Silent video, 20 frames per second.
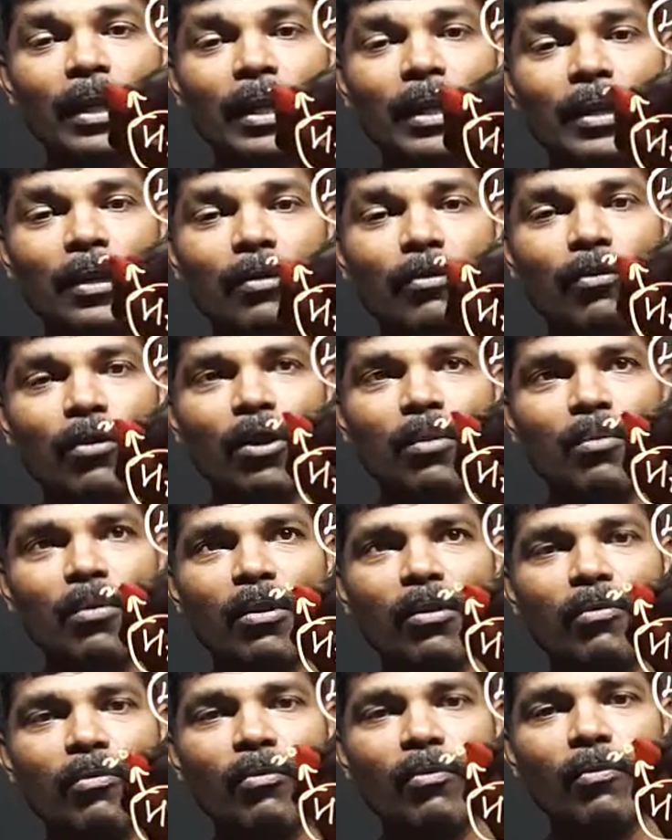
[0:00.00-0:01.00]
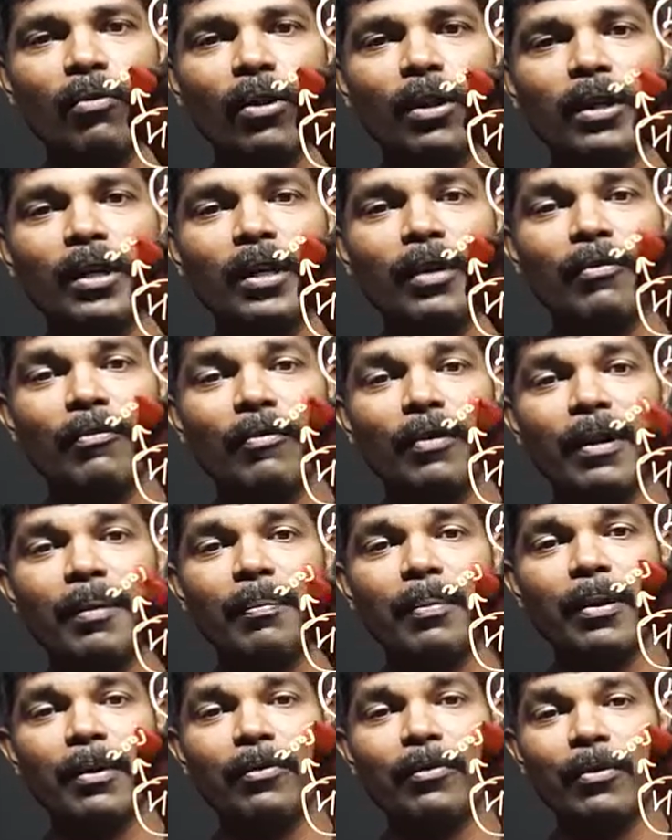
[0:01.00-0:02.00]
in the form of water
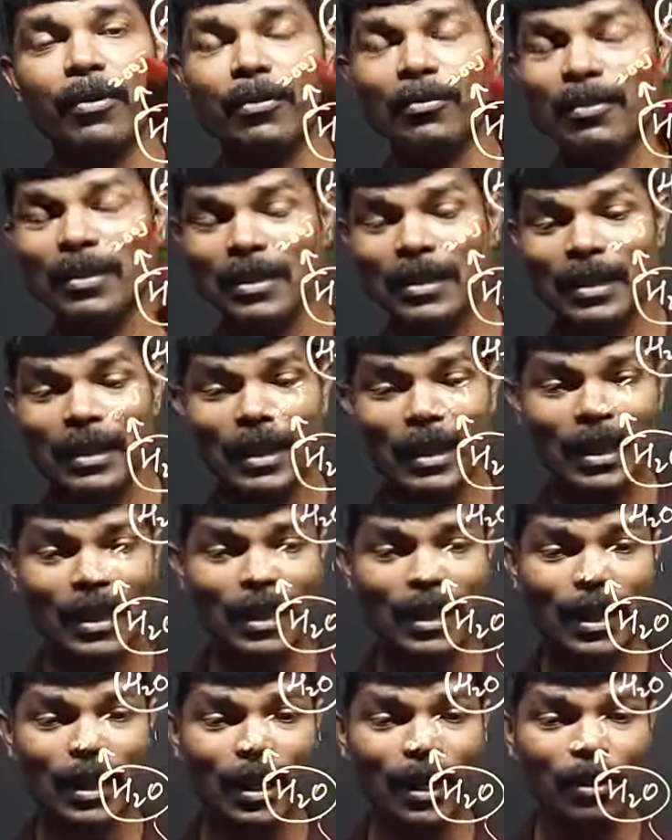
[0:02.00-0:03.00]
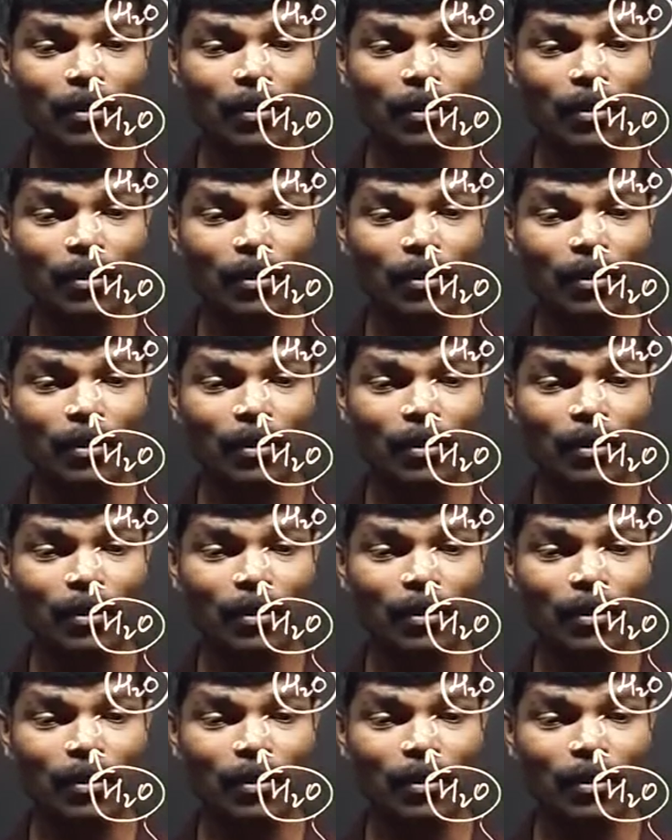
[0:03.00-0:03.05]
vapor, what we see in the